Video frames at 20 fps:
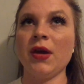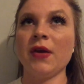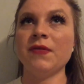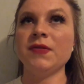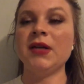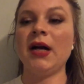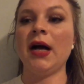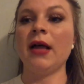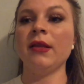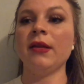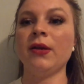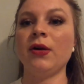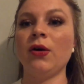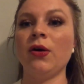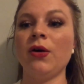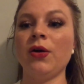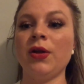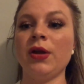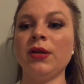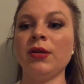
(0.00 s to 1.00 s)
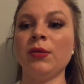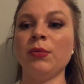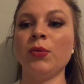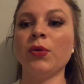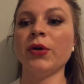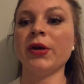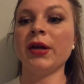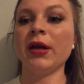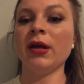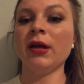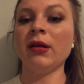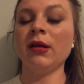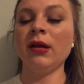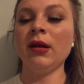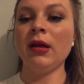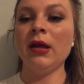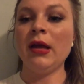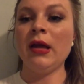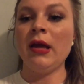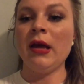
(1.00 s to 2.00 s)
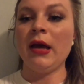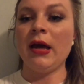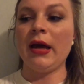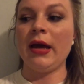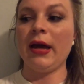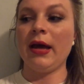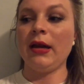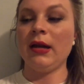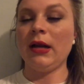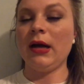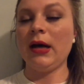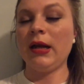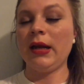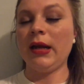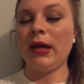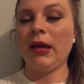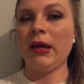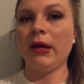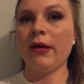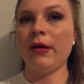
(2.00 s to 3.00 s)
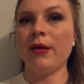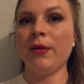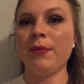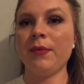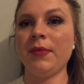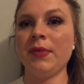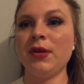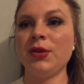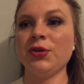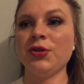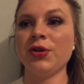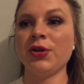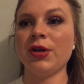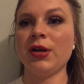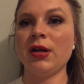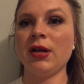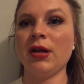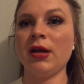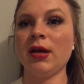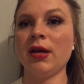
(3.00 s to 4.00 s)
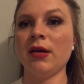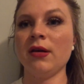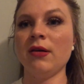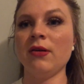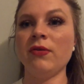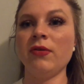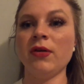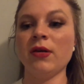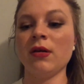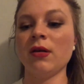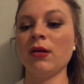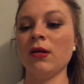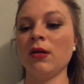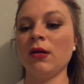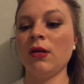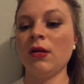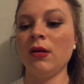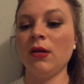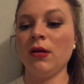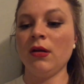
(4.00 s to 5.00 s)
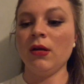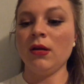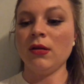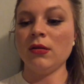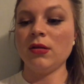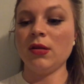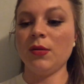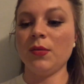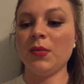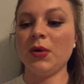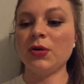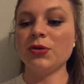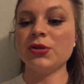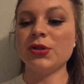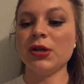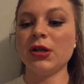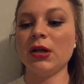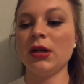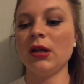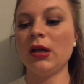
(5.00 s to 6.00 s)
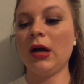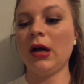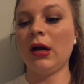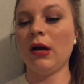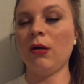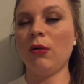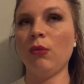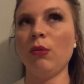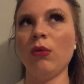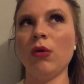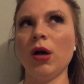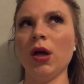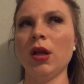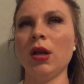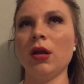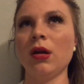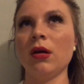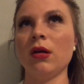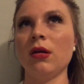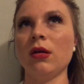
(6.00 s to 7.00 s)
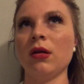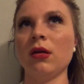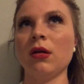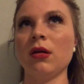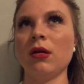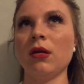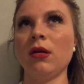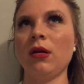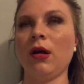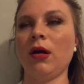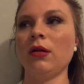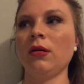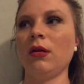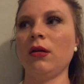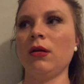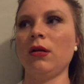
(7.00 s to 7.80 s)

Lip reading: you give Tylenol in the morning at 9 a.m., then you're going to give the Motrin at 1. Yeah.